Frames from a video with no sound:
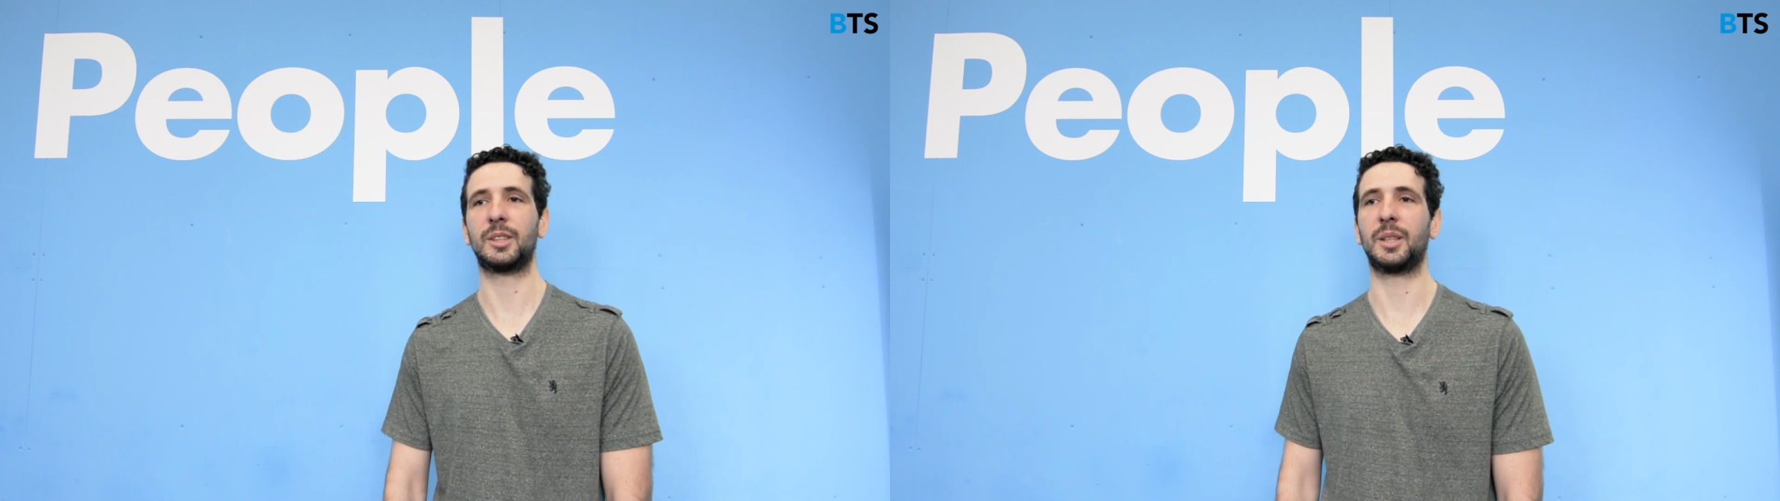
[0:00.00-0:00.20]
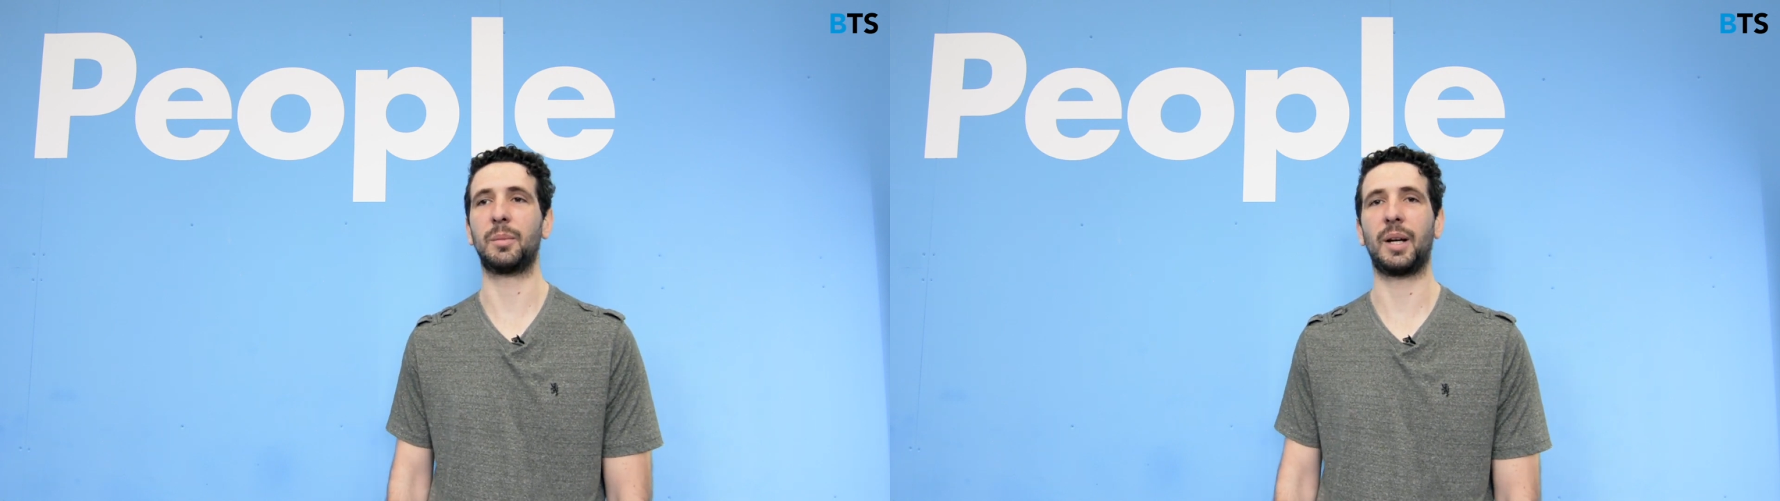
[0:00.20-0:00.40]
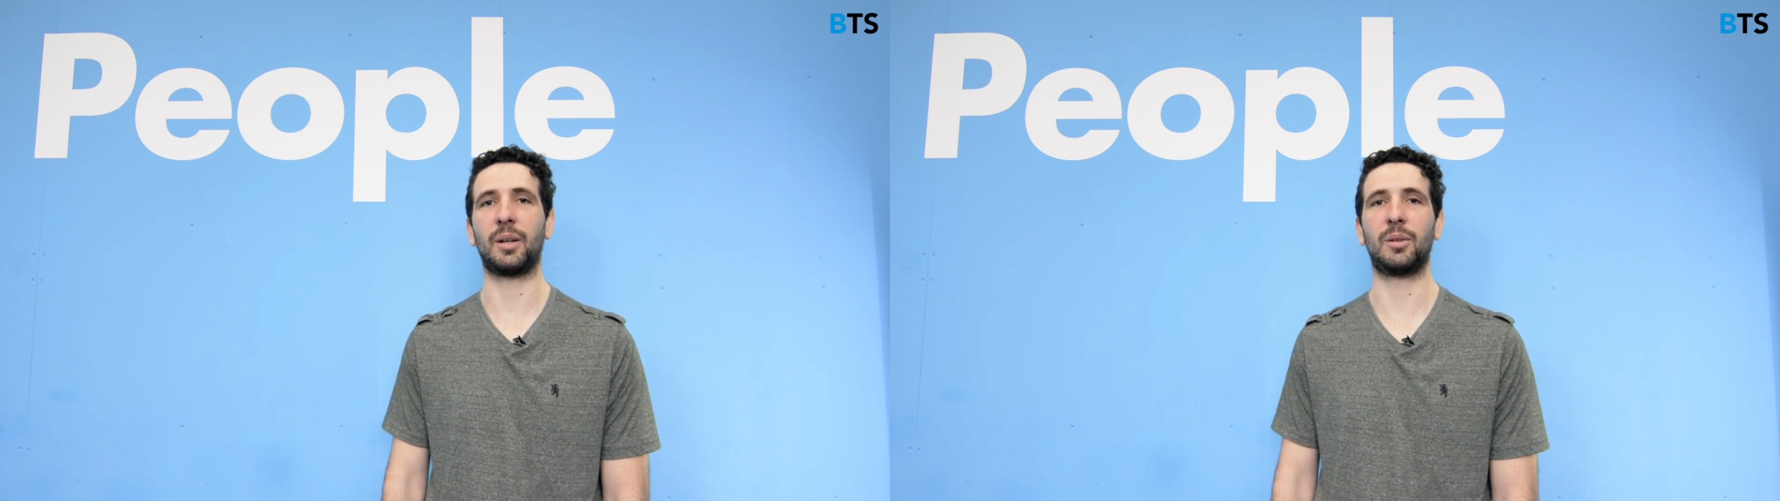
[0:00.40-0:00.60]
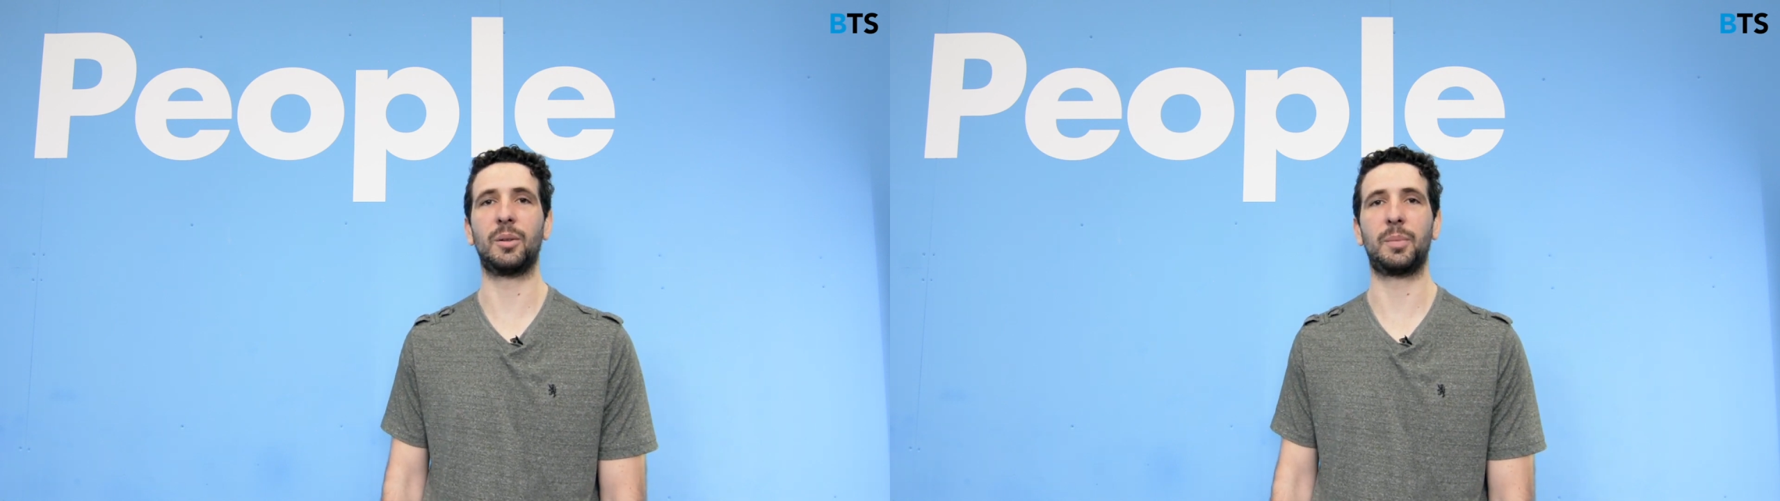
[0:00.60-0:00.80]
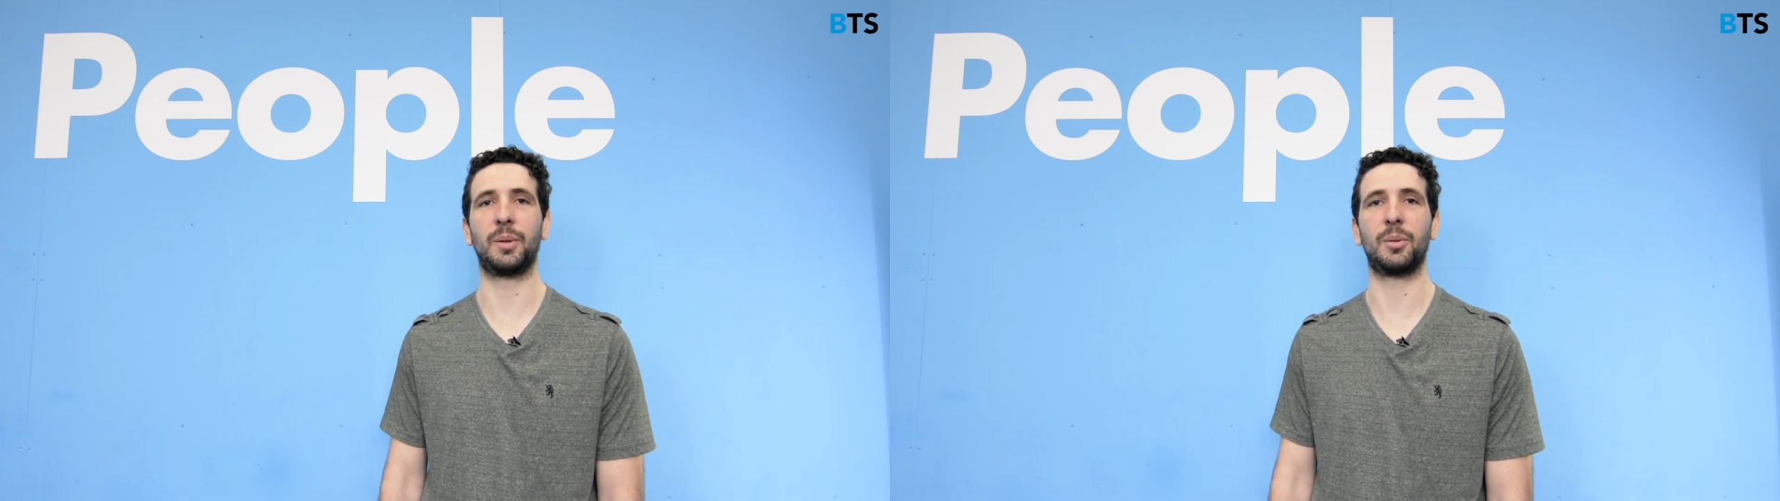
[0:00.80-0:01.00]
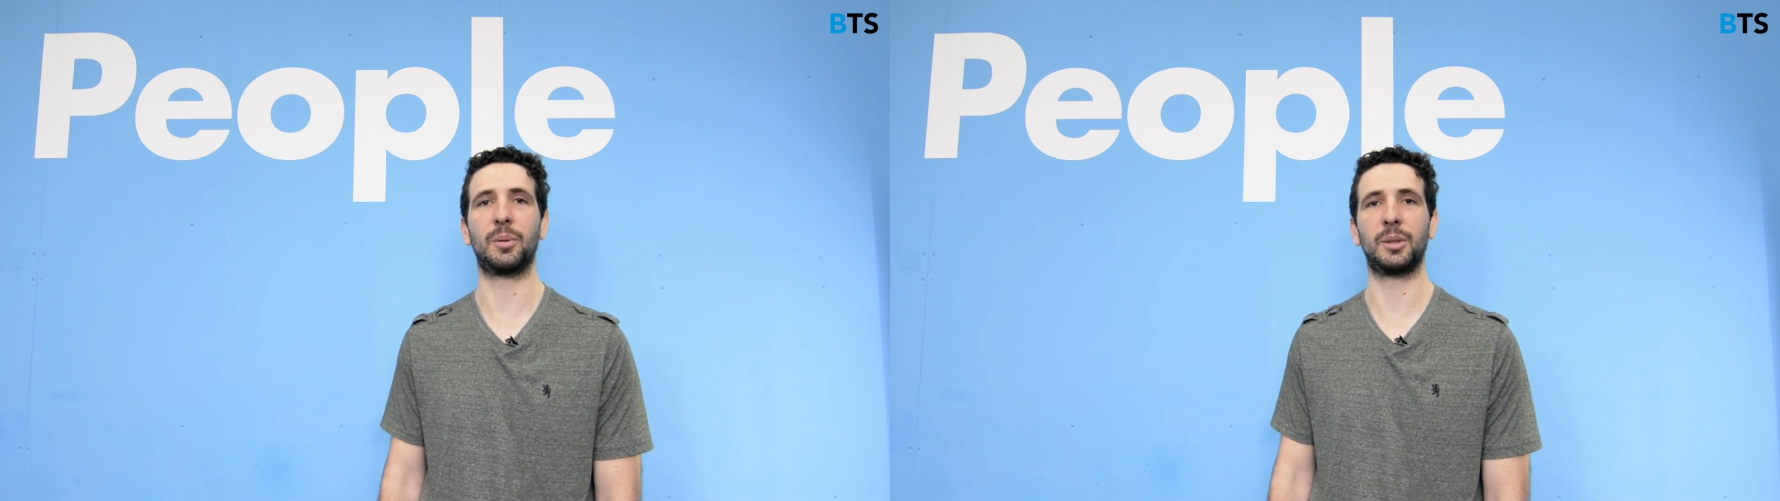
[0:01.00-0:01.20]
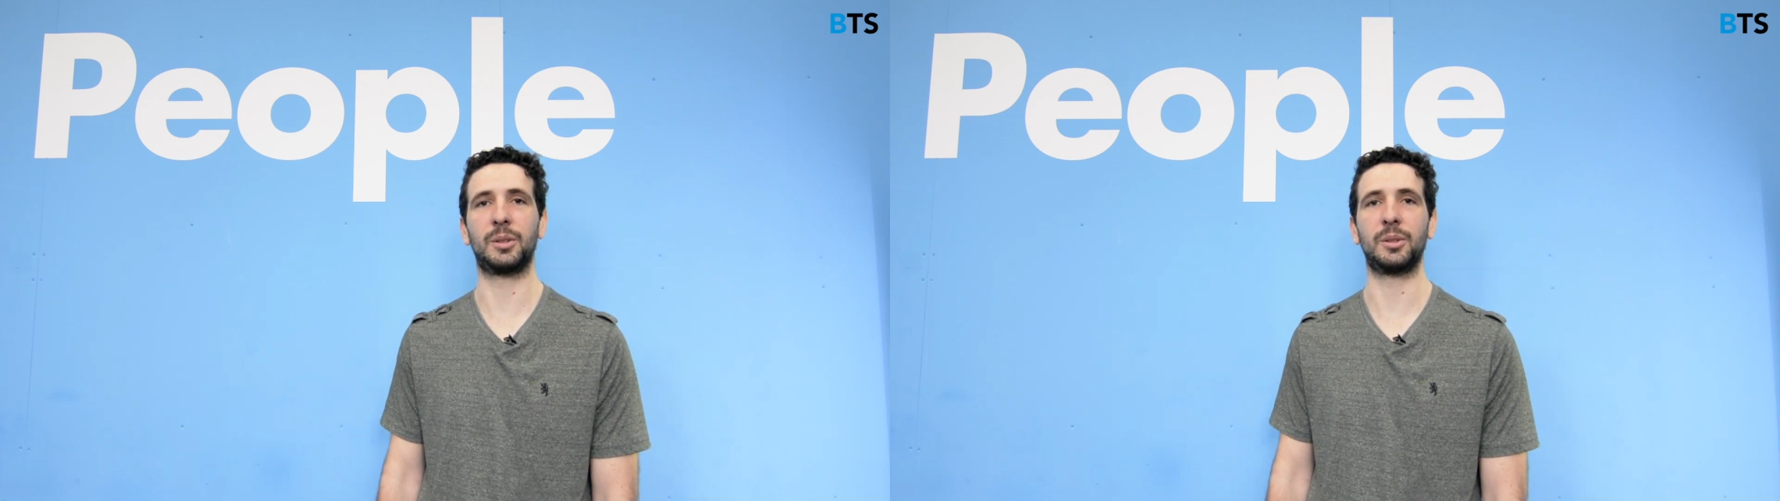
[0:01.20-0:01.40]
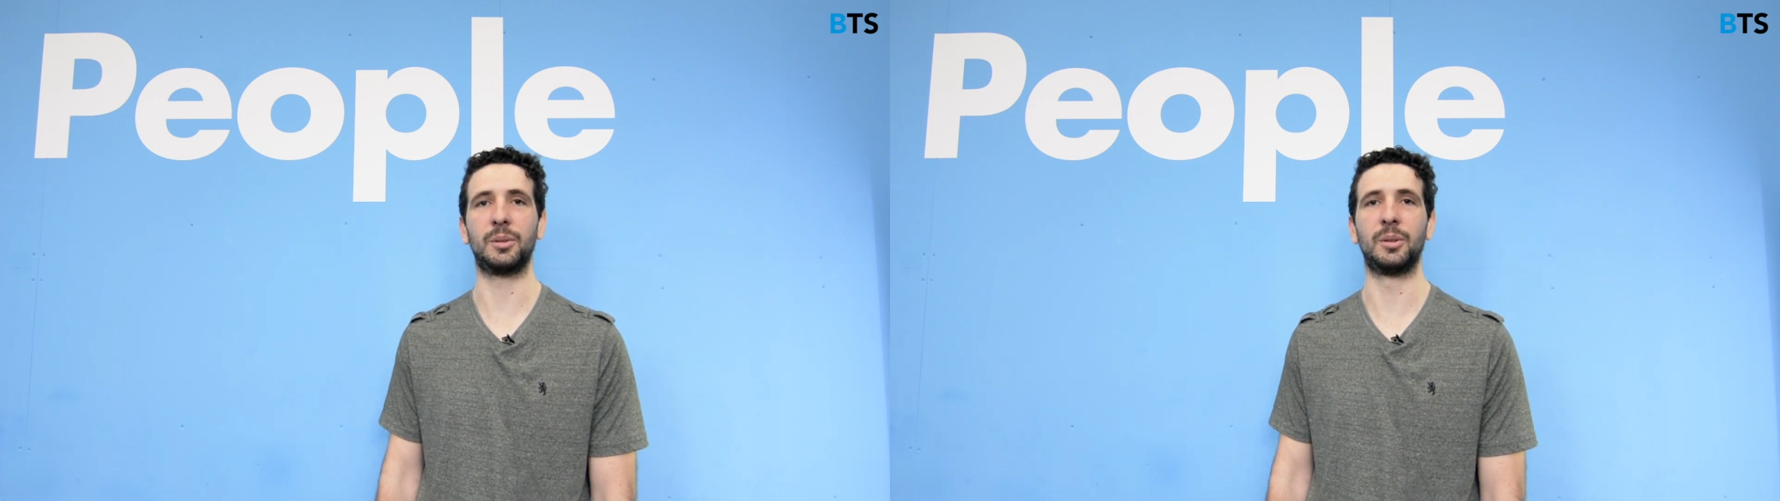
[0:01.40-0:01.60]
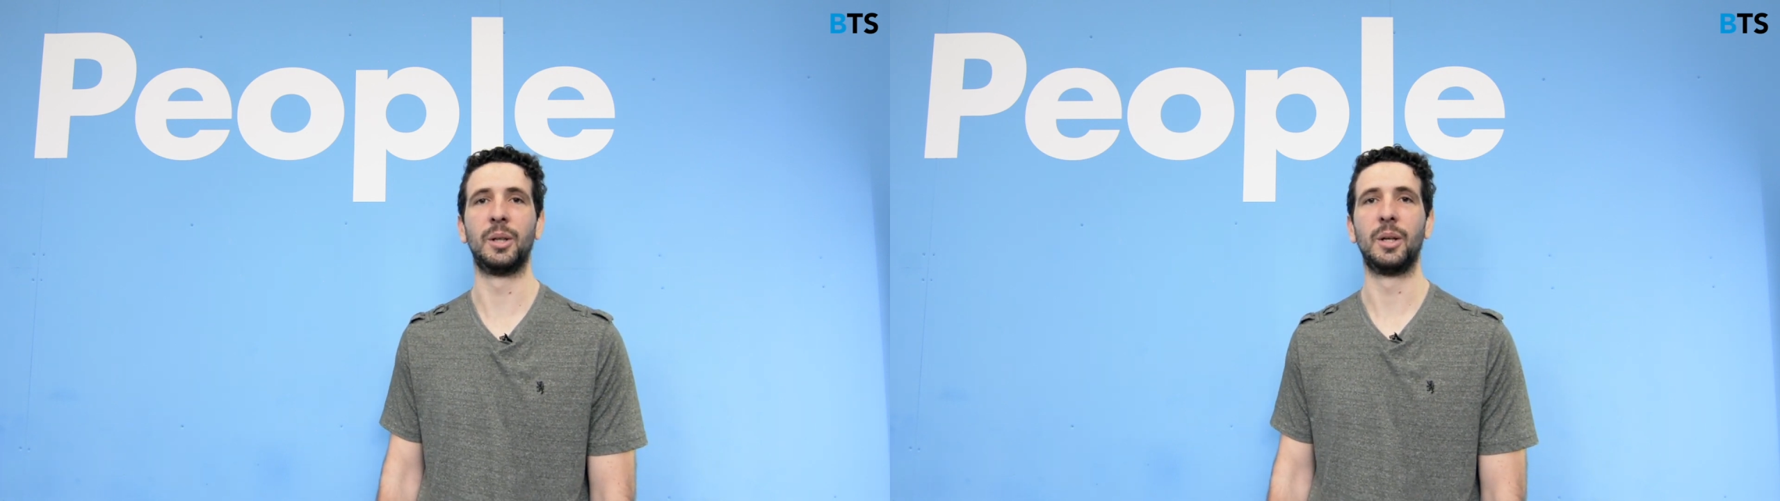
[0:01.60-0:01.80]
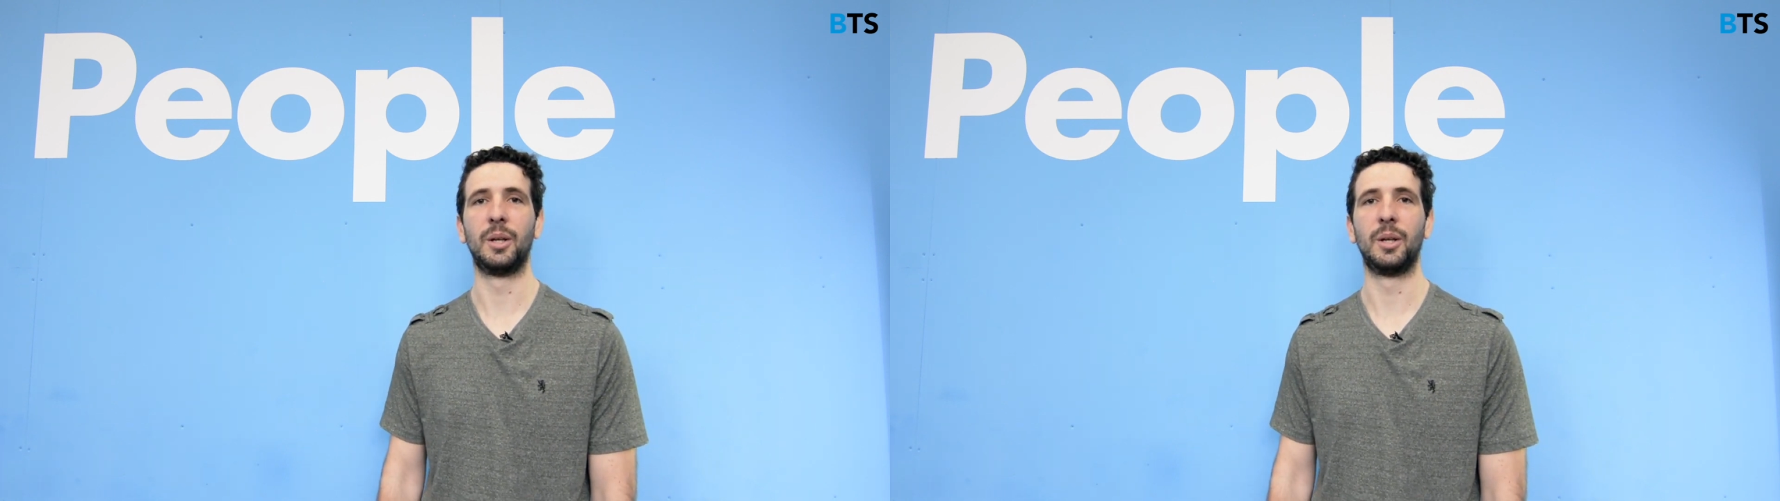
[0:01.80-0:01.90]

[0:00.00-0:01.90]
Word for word: somehow open the world to,